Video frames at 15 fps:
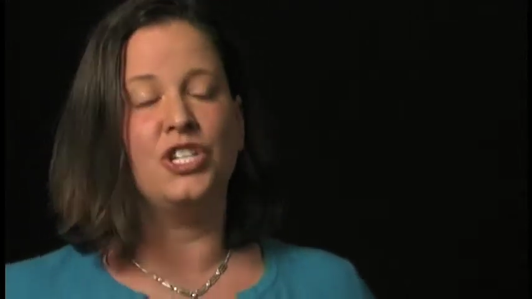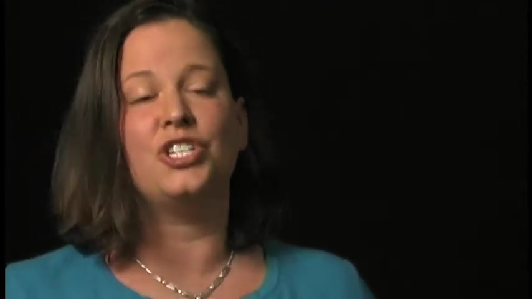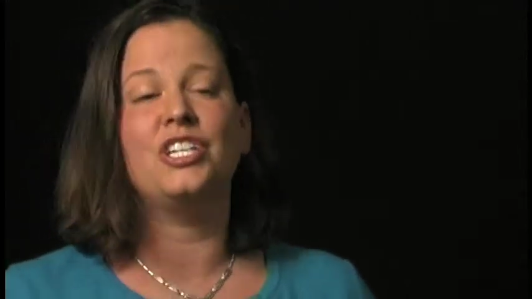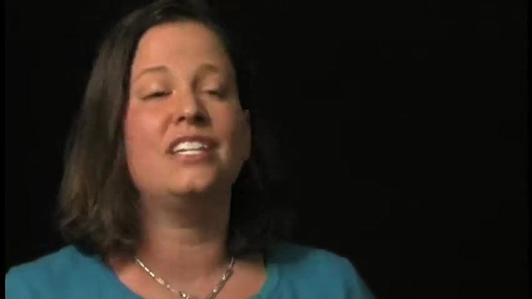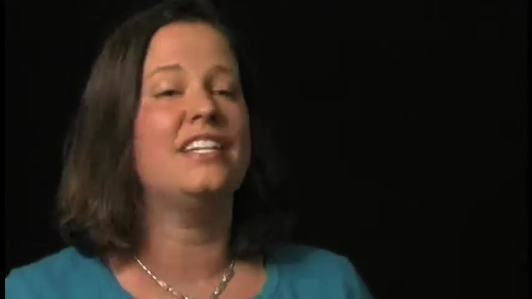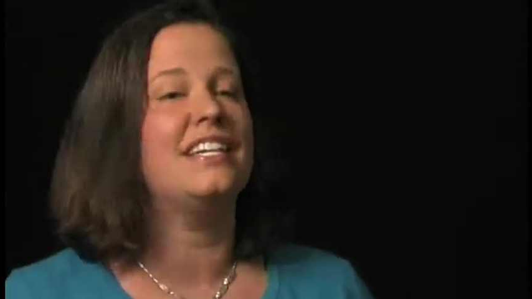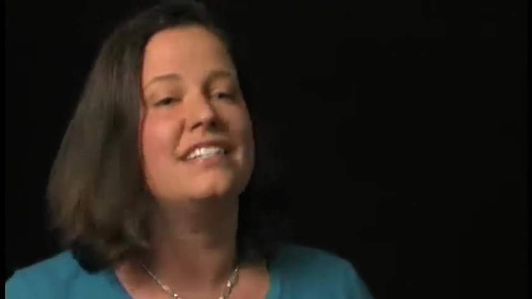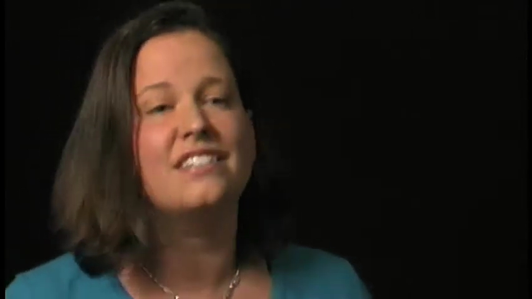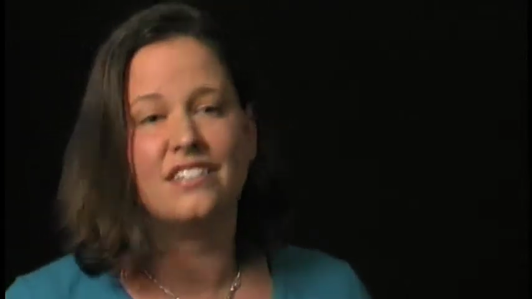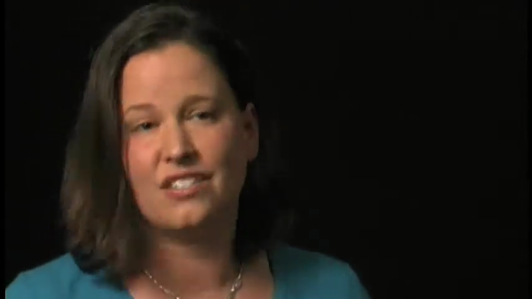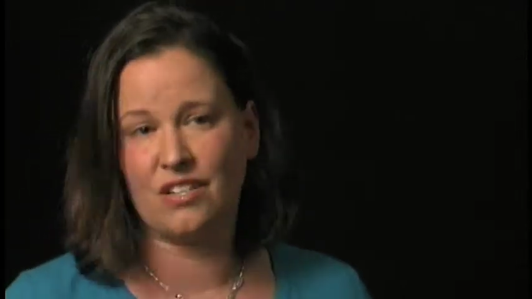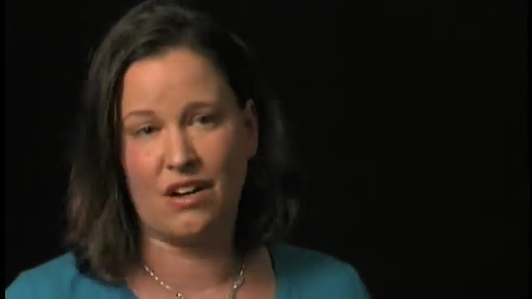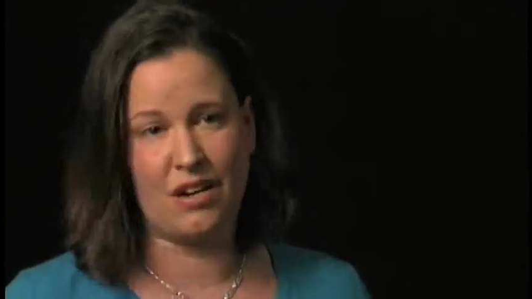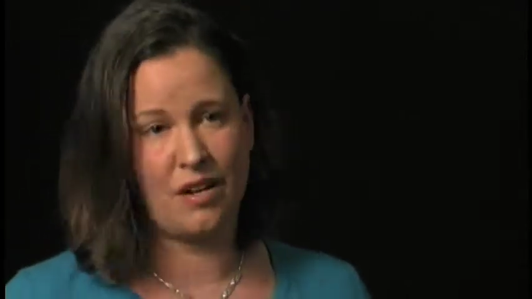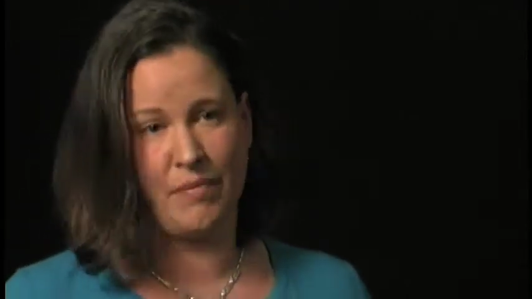She needs
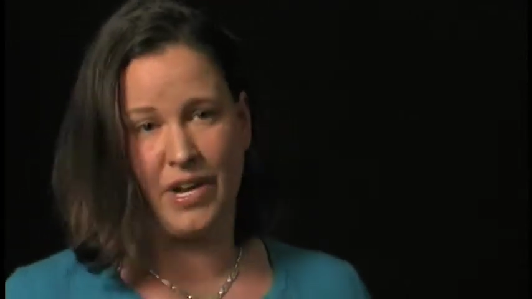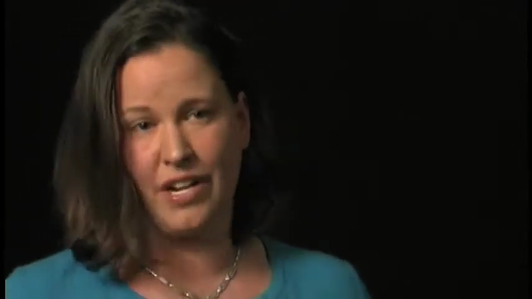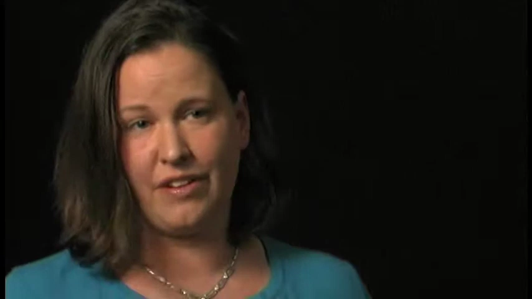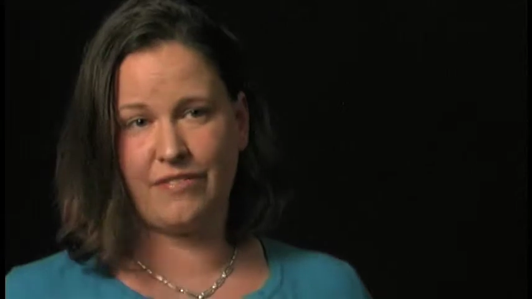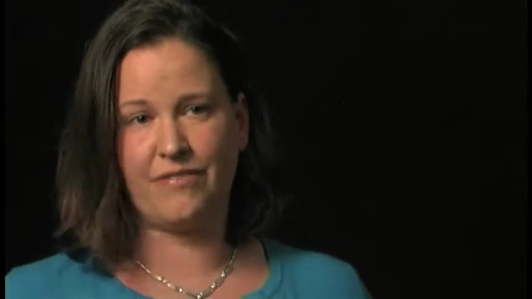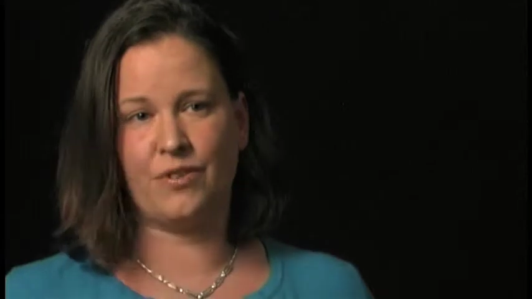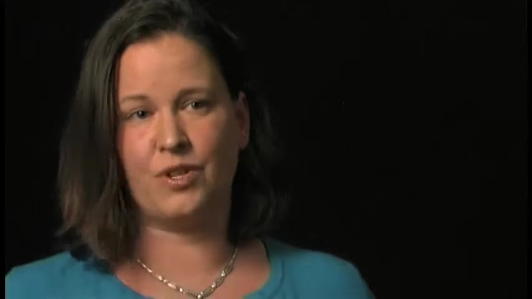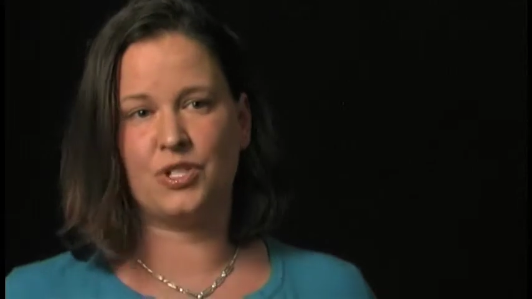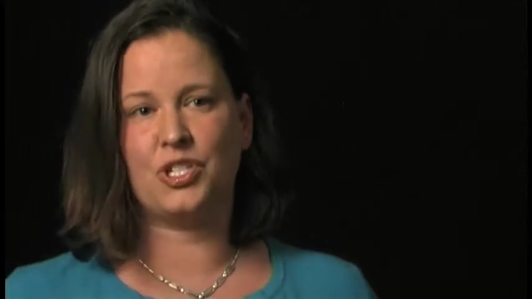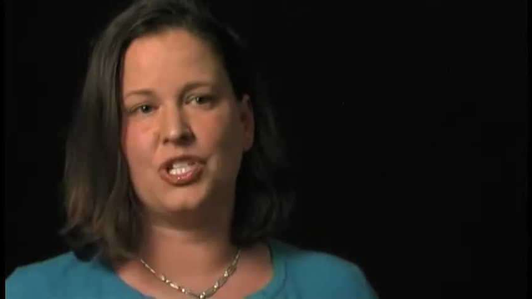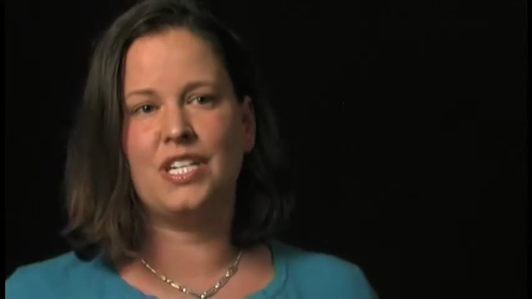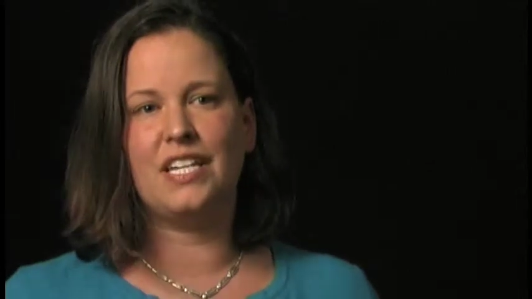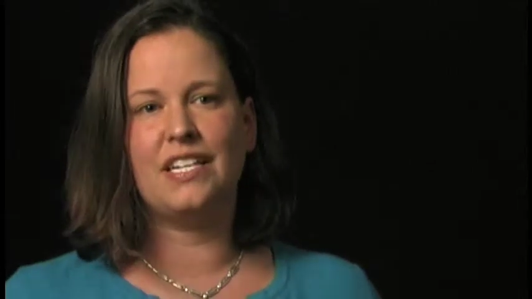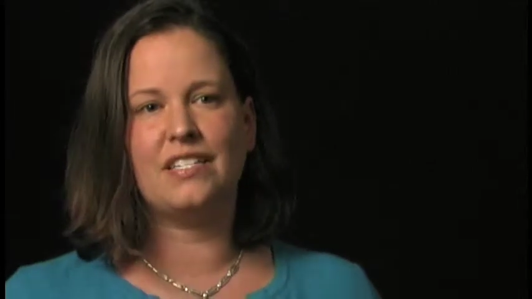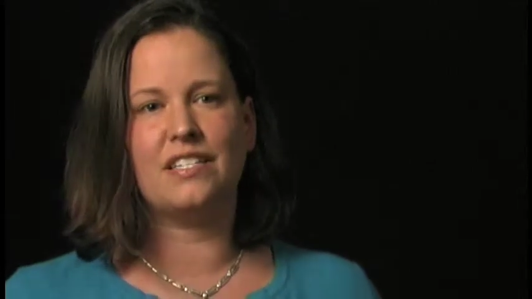to talk about it first.
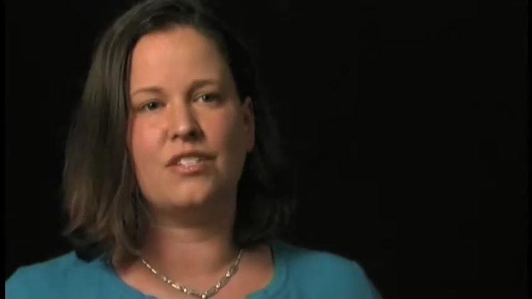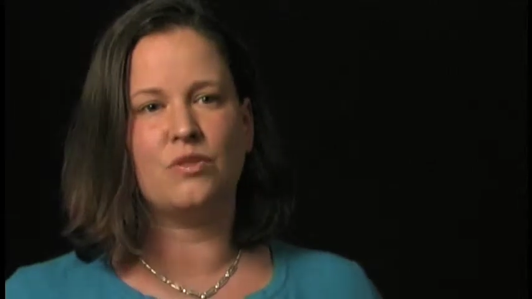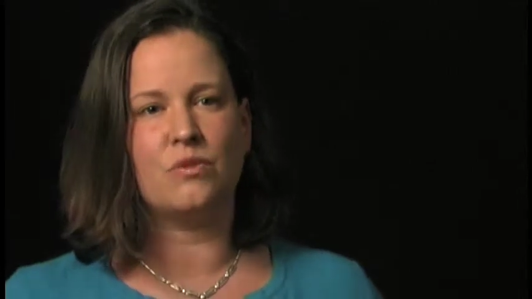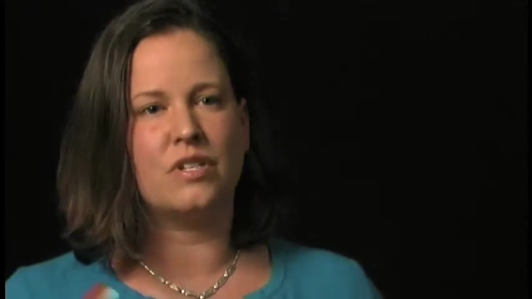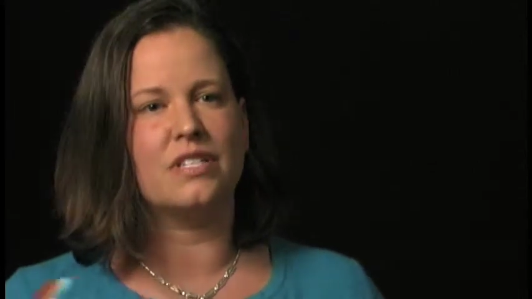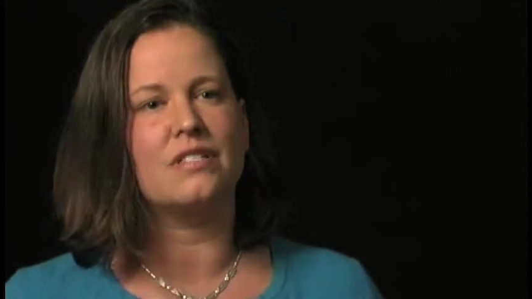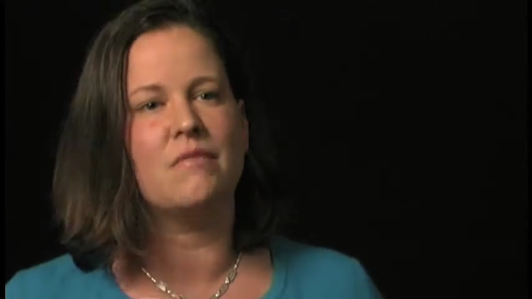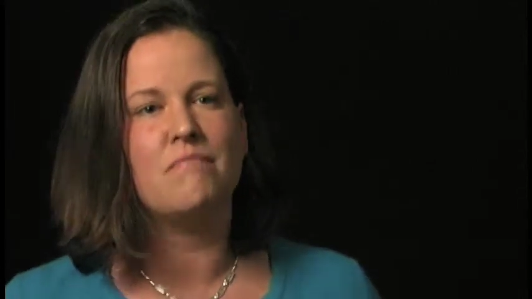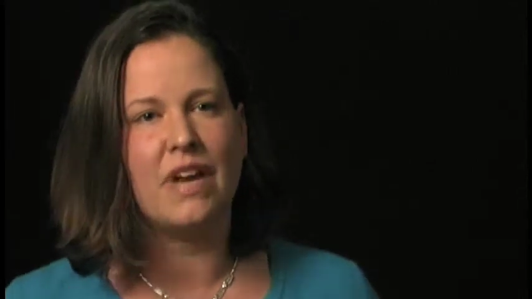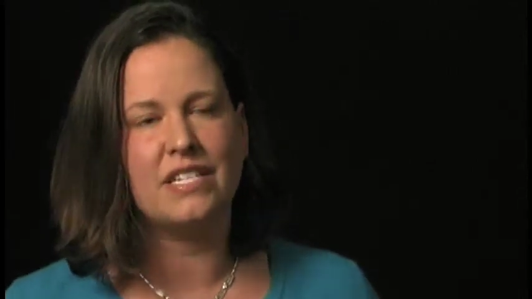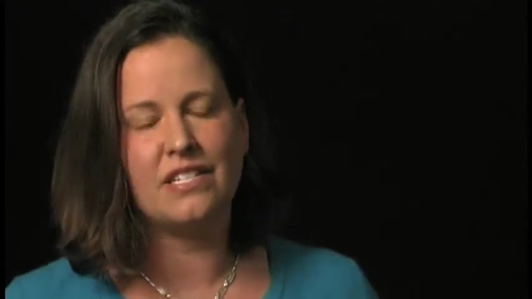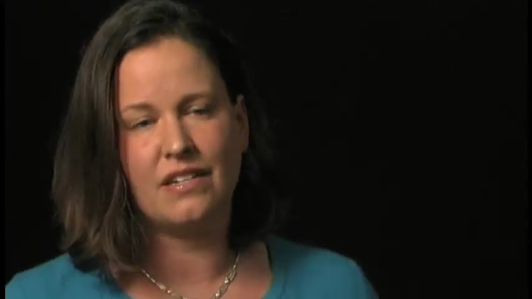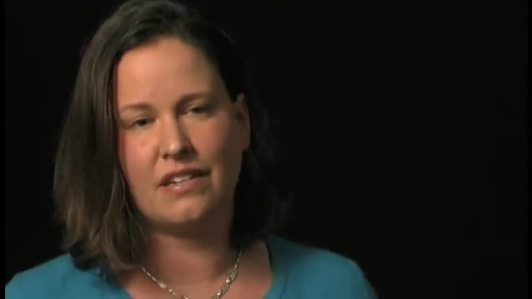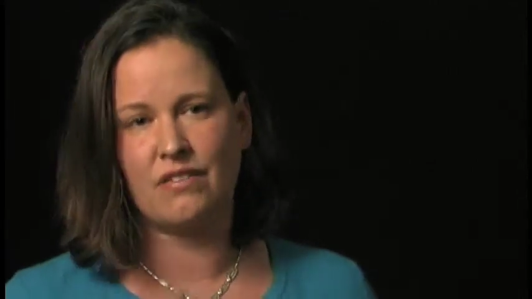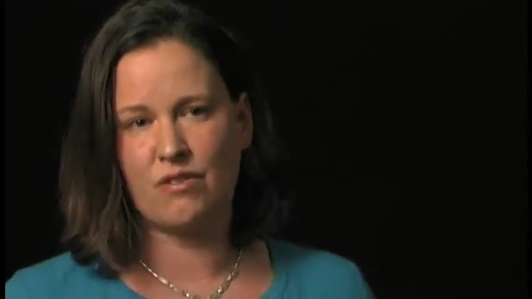She needs to sort of
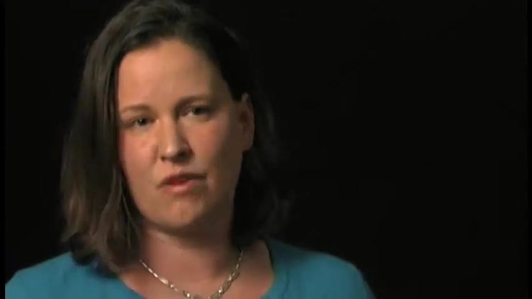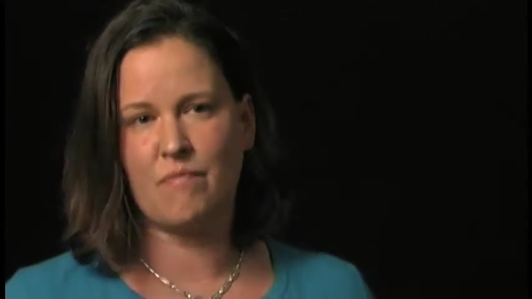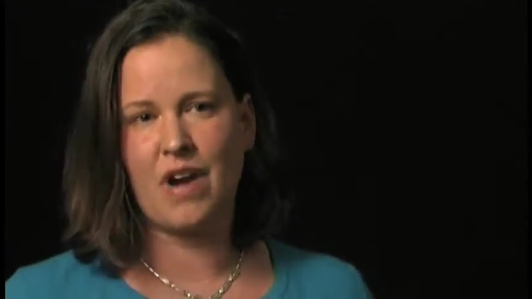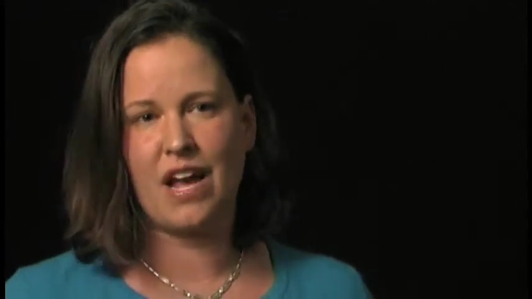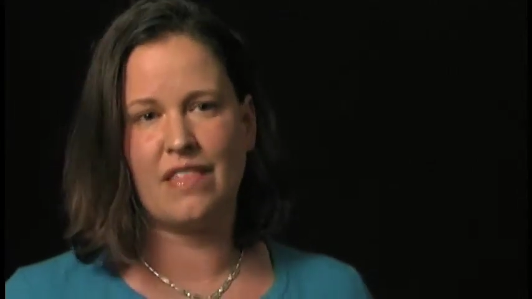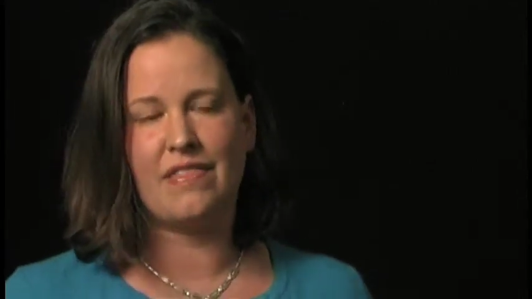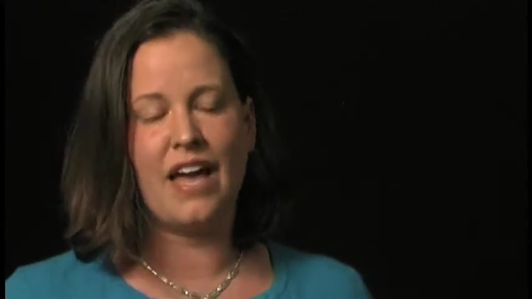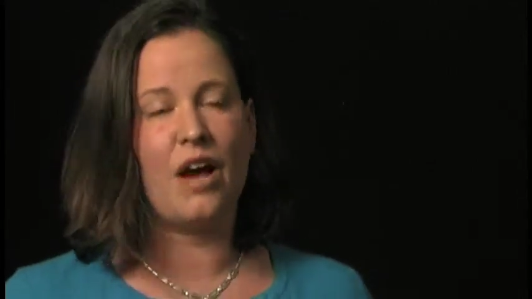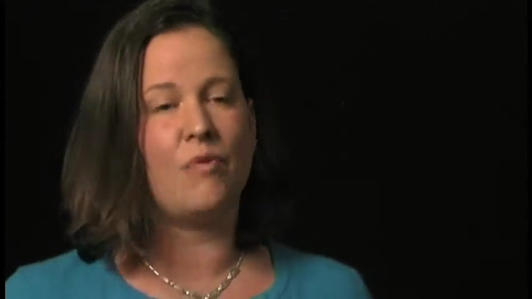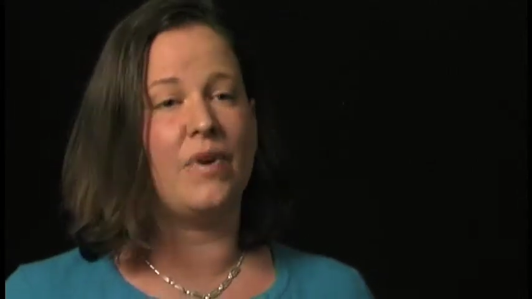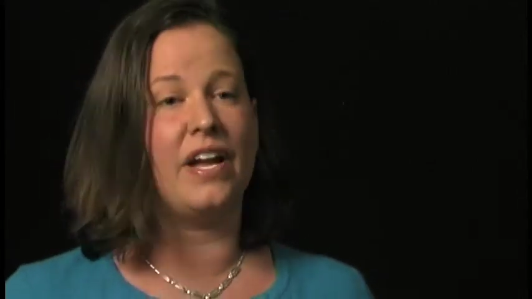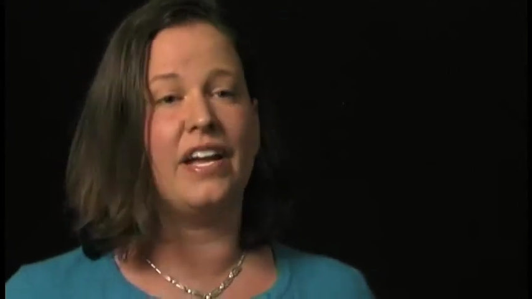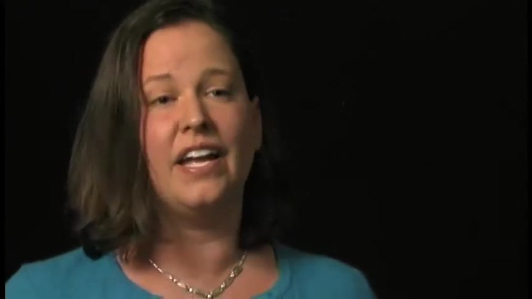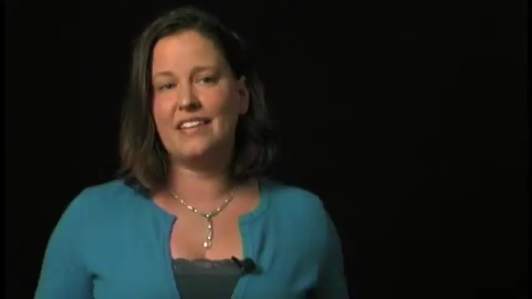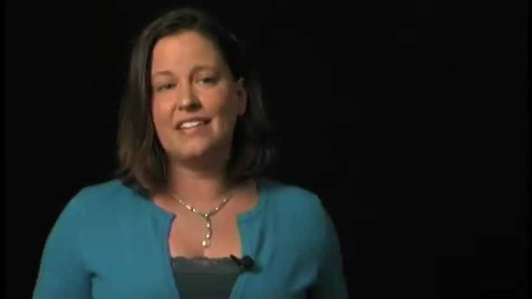cement it in her mind that way.